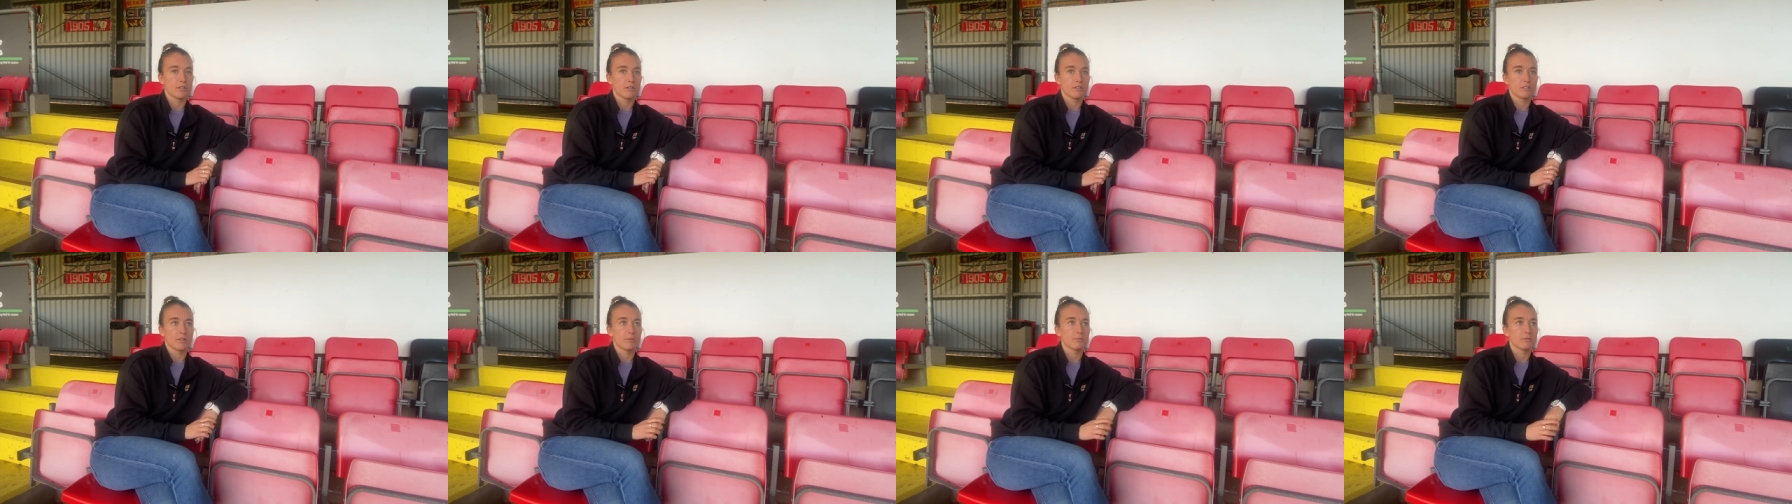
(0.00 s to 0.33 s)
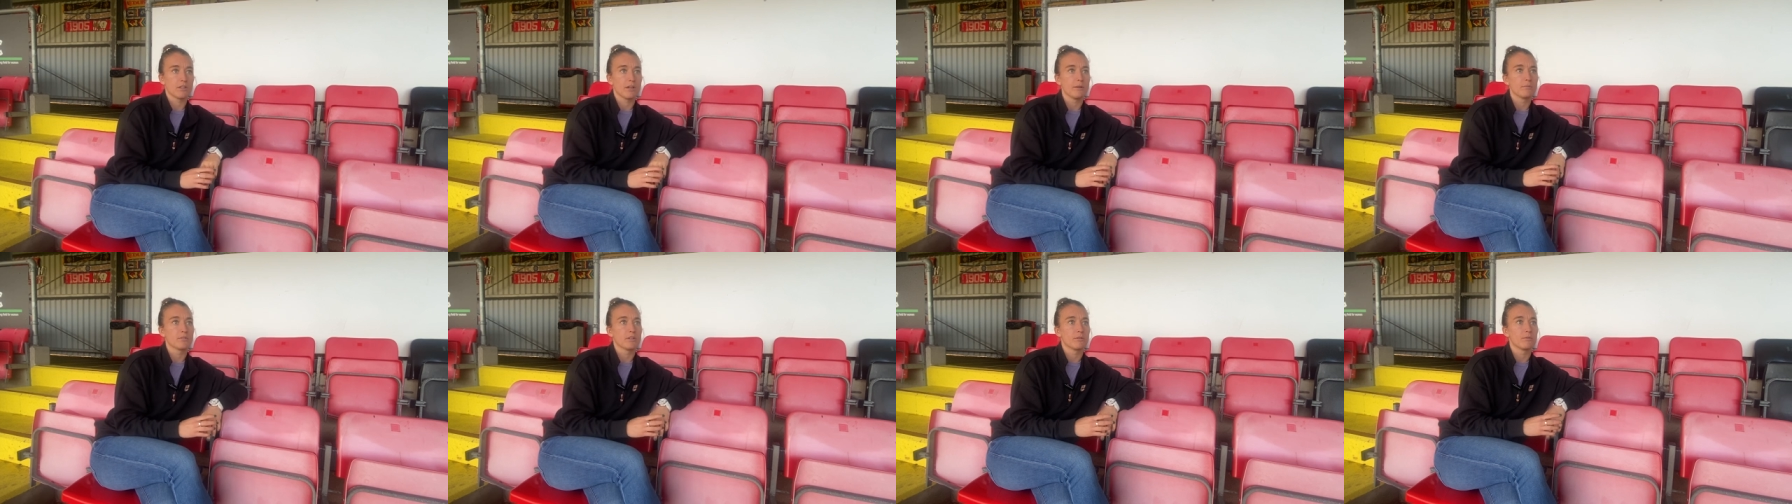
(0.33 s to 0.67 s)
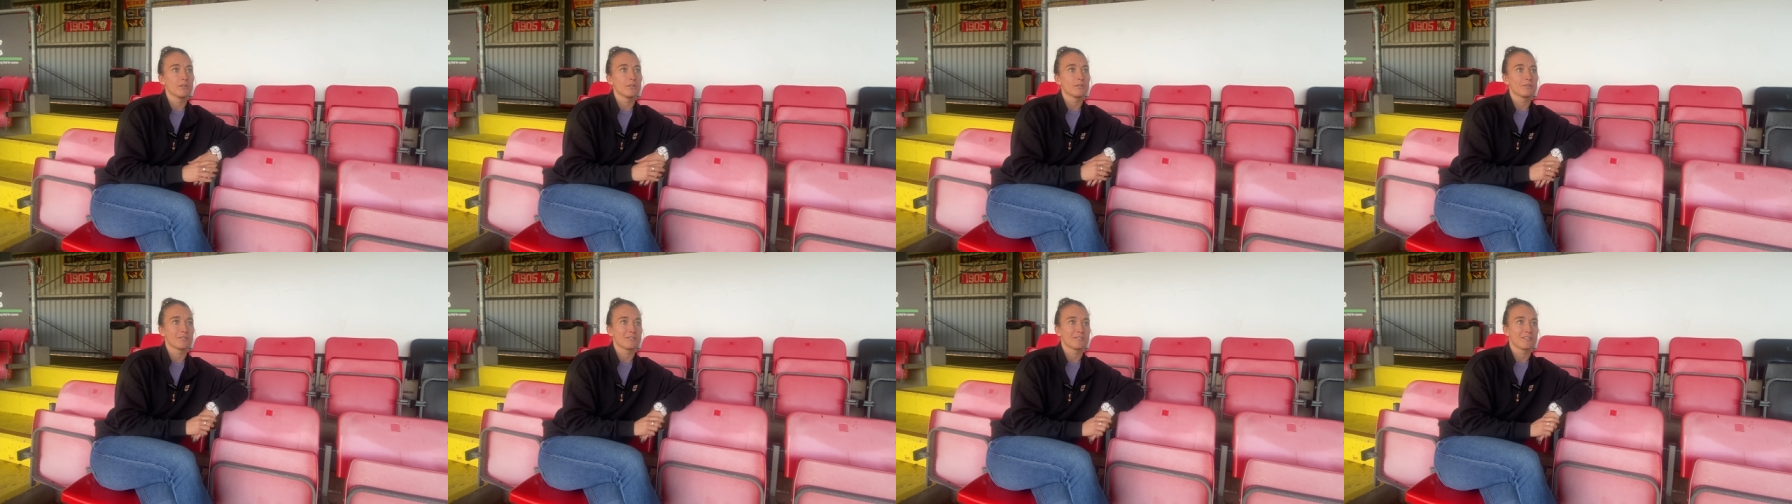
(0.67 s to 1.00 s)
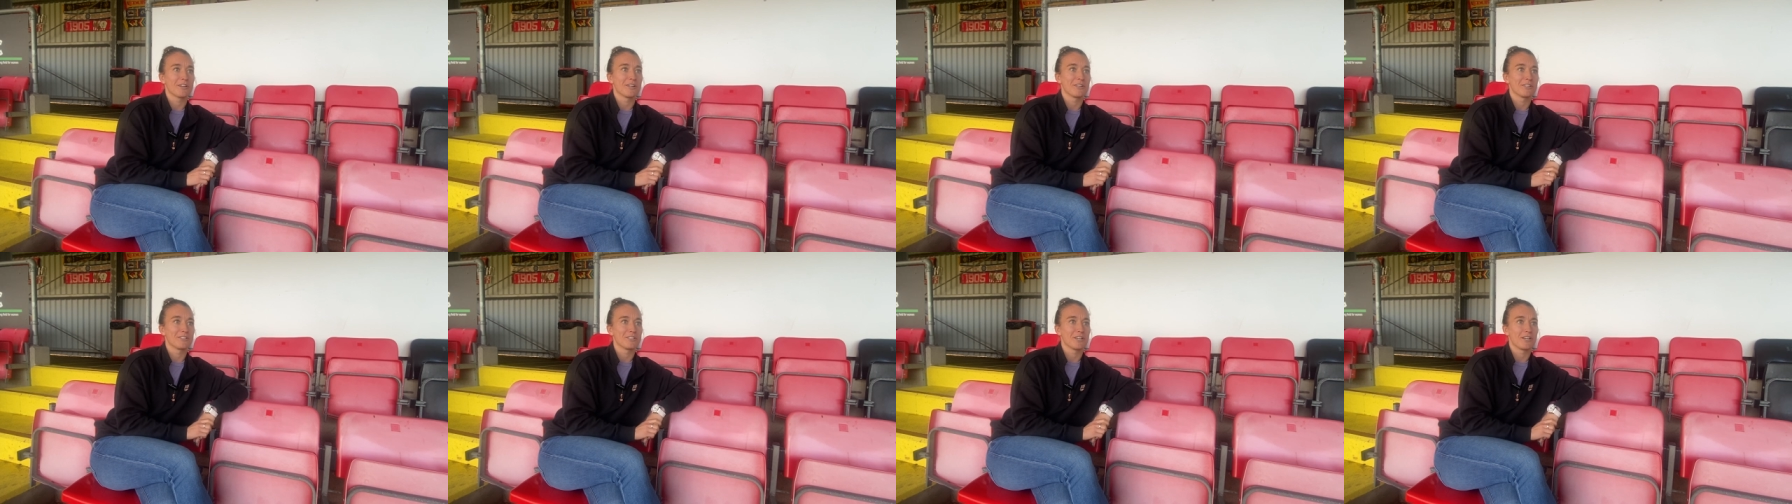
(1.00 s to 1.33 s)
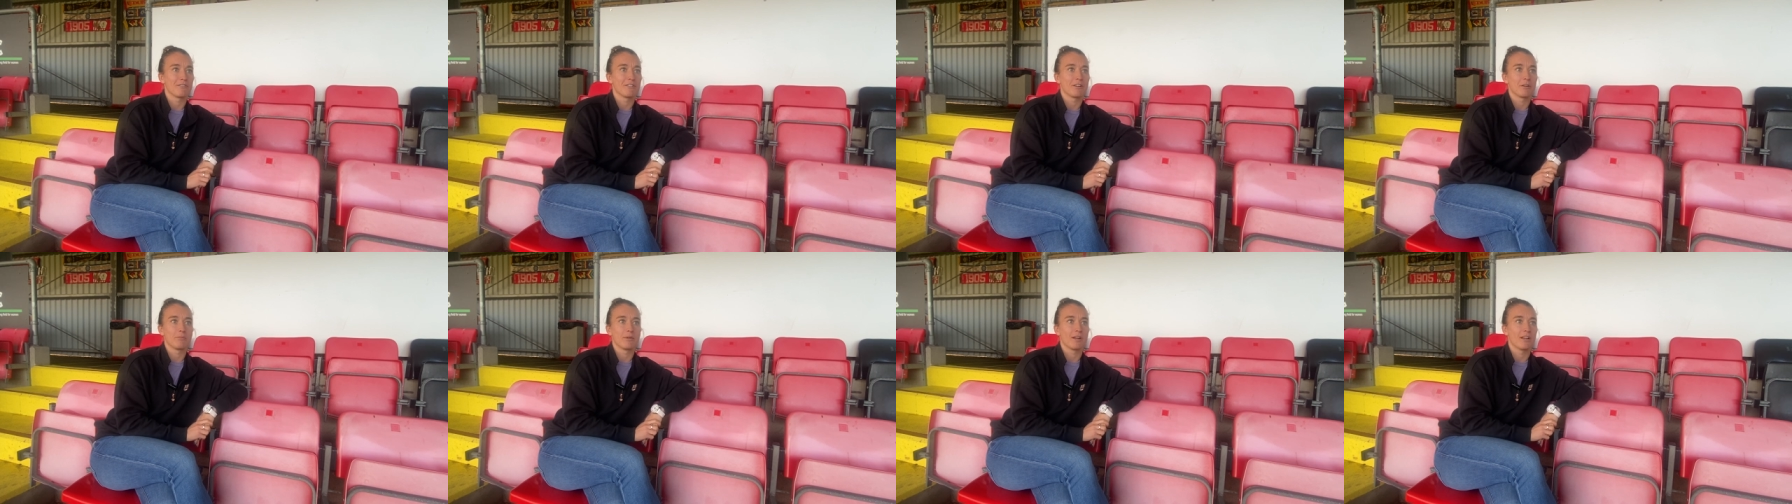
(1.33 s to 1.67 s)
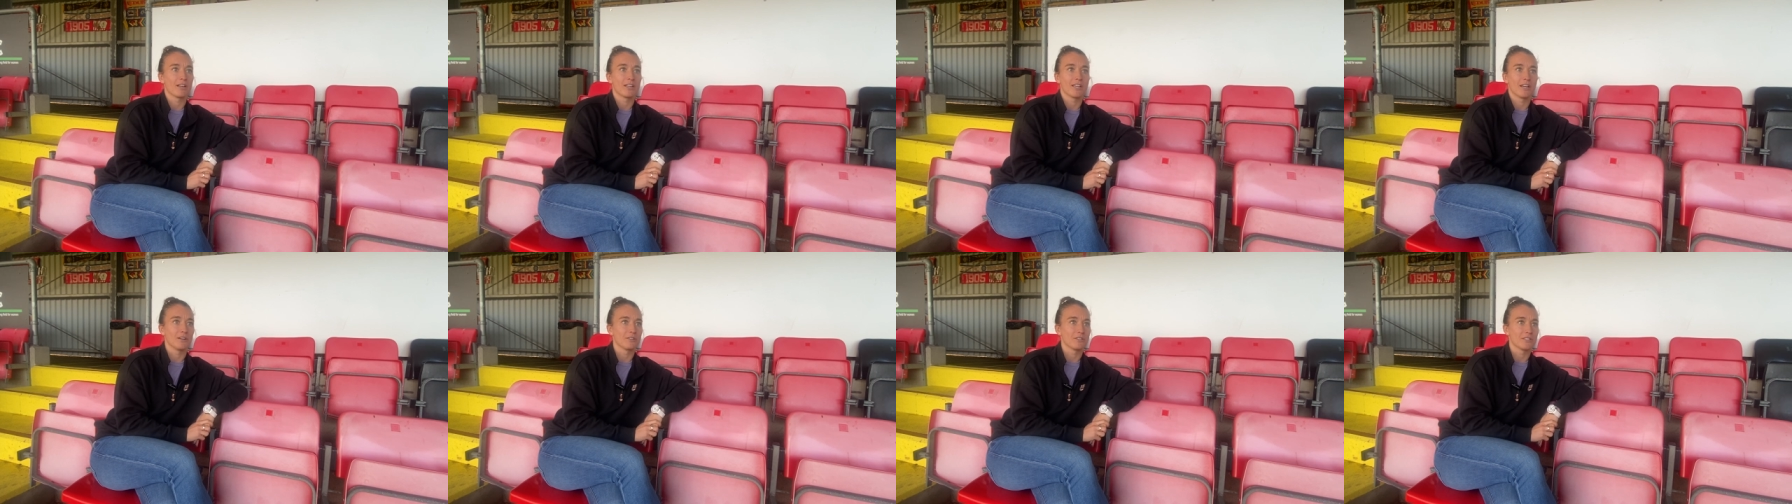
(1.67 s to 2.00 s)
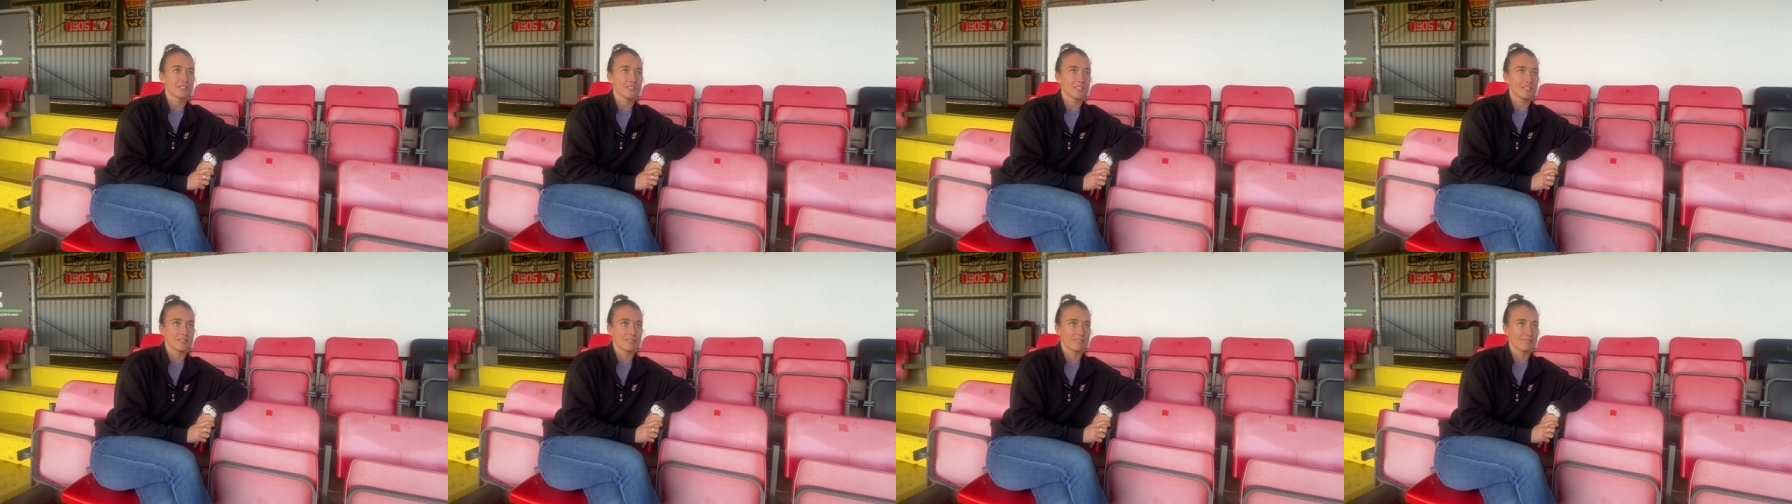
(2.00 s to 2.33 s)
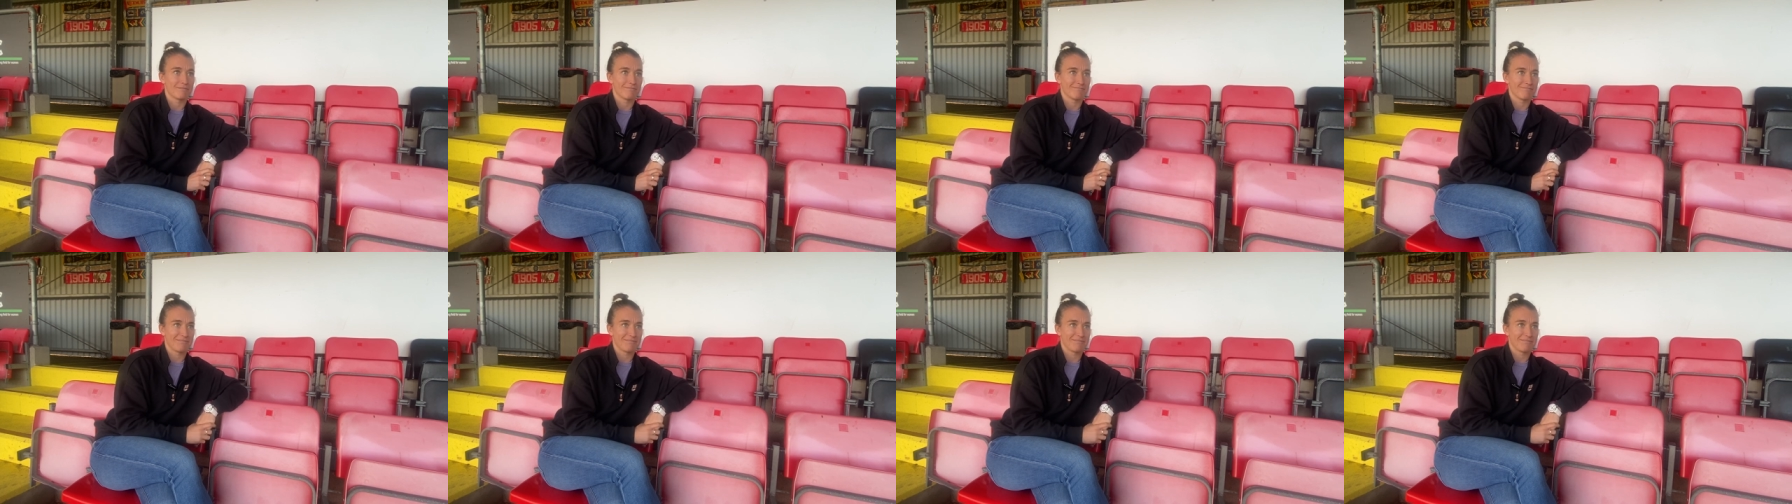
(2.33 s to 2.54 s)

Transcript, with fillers: sometimes I will kind of turn around and be like guys this isn't